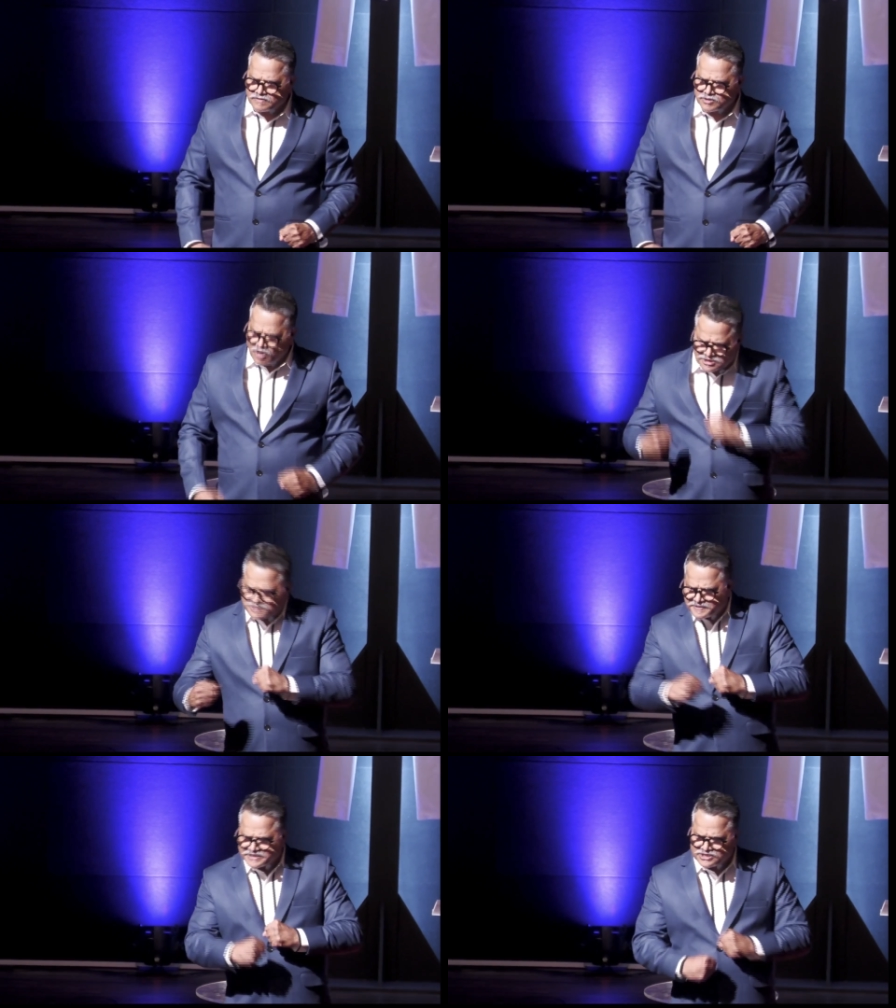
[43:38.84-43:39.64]
of the God's
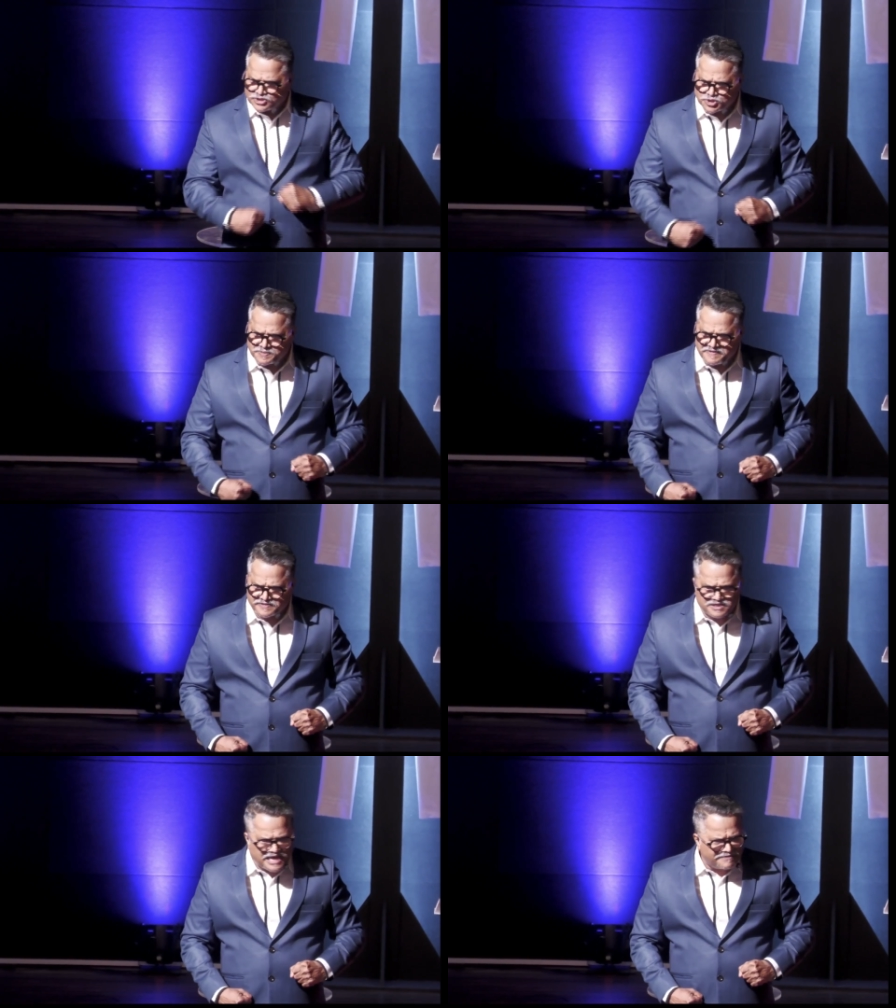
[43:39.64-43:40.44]
presence should be
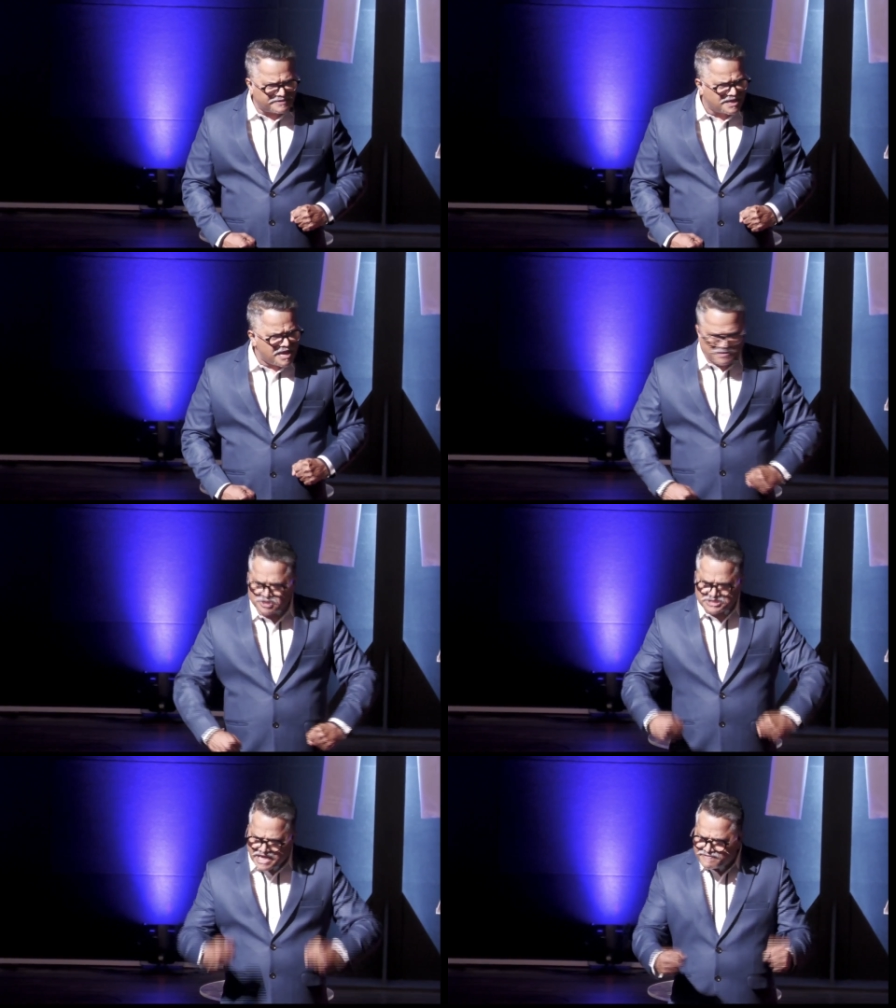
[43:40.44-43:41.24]
with David,
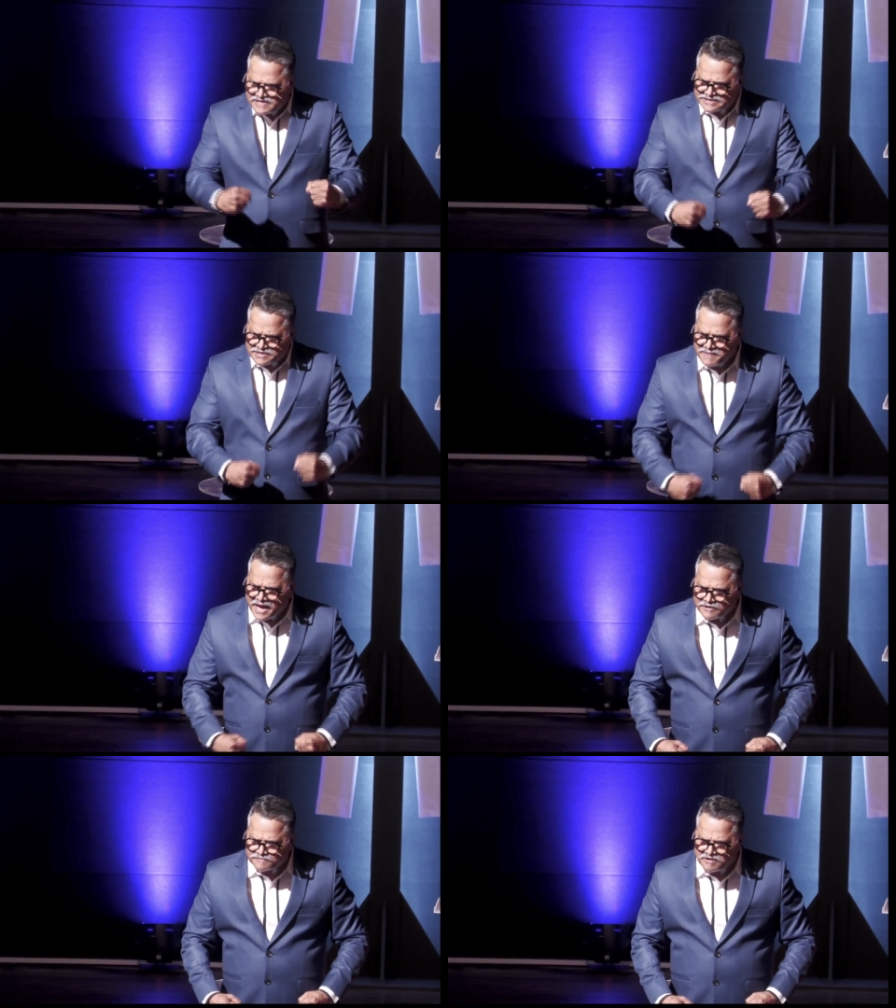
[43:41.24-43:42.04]
because David is the
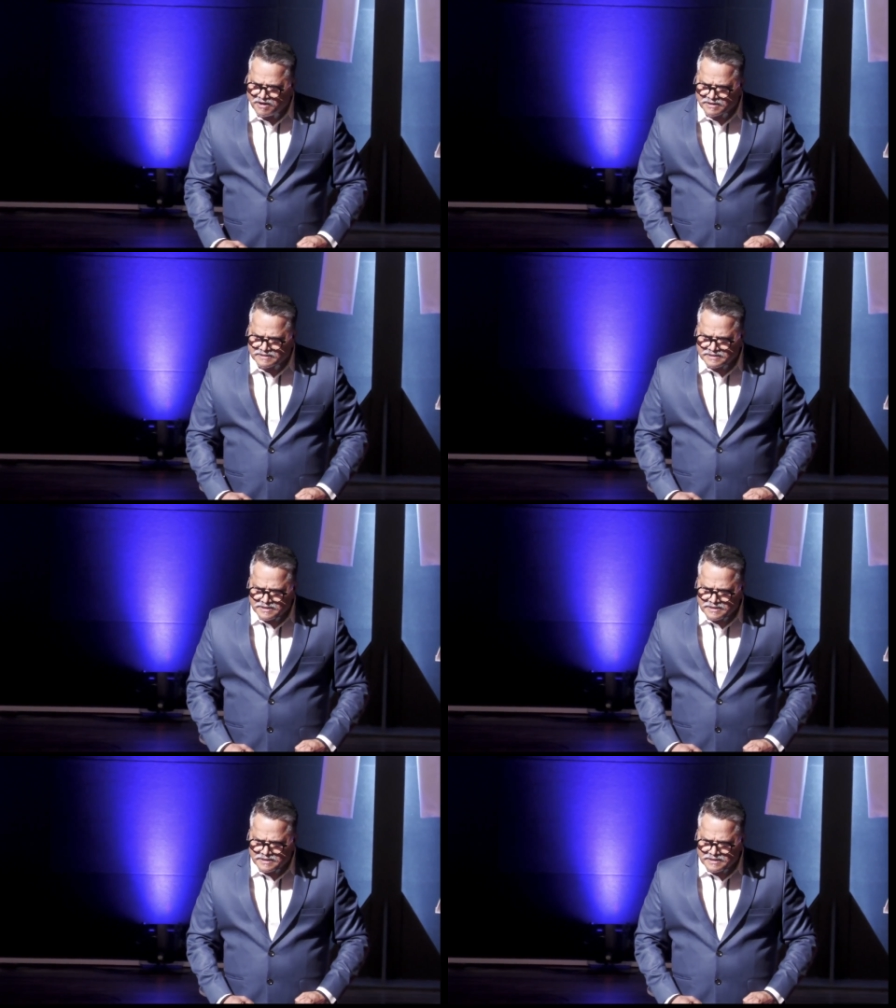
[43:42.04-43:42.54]
man of God.